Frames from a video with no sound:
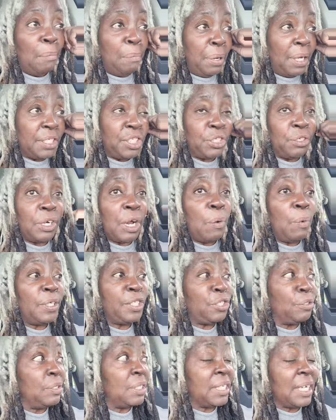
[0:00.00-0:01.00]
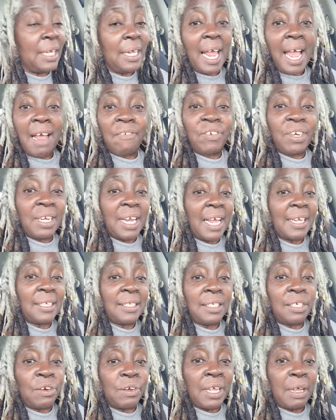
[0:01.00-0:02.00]
But you know what? You still have to, like,
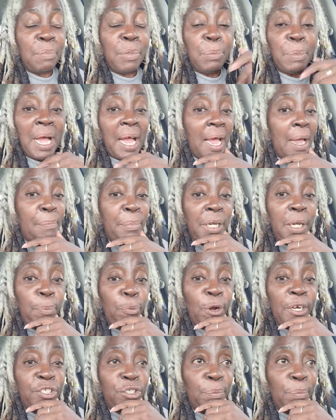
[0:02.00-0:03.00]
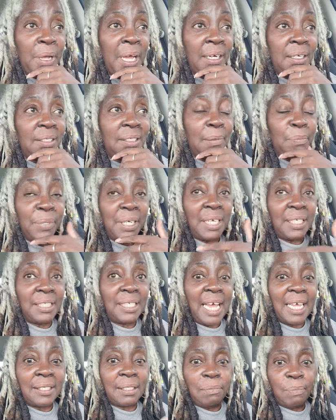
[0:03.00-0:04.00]
you know, give me my high blood pressure medicine because
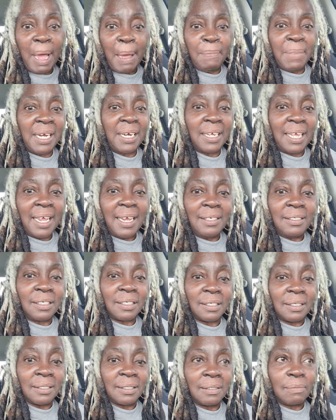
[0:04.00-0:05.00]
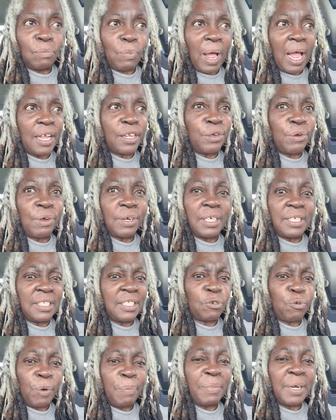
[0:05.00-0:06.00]
that's my medication. Why are you going to
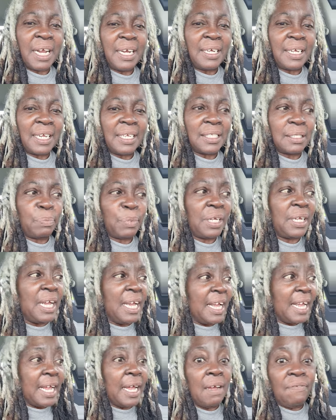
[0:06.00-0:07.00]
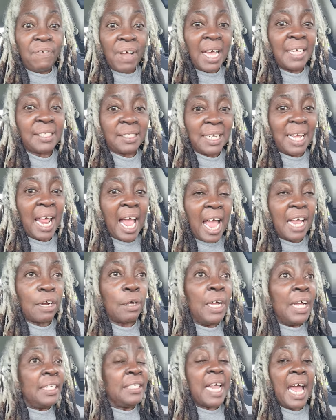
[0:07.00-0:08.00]
discriminate against me if I said I
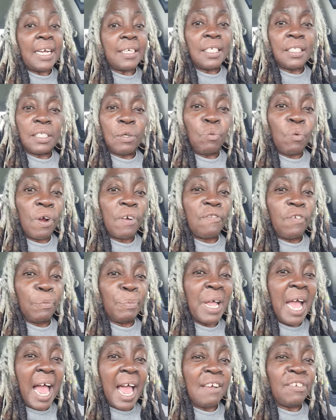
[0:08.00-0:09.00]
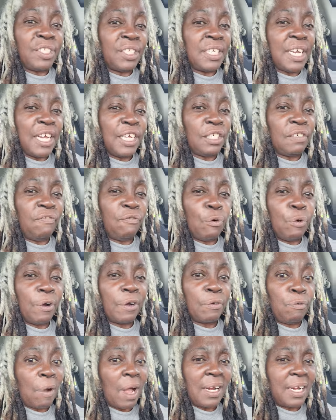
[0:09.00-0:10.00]
don't? That doesn't work for me. I have stage four
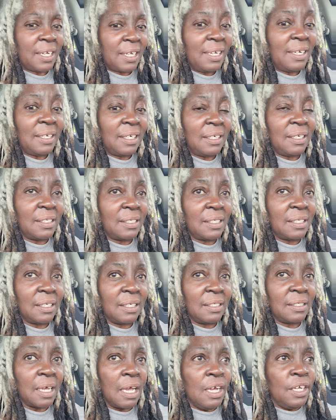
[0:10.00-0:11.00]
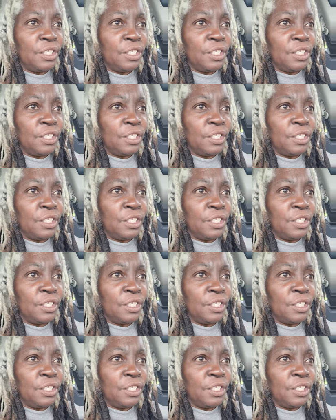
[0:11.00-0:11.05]
chronic kidney disease.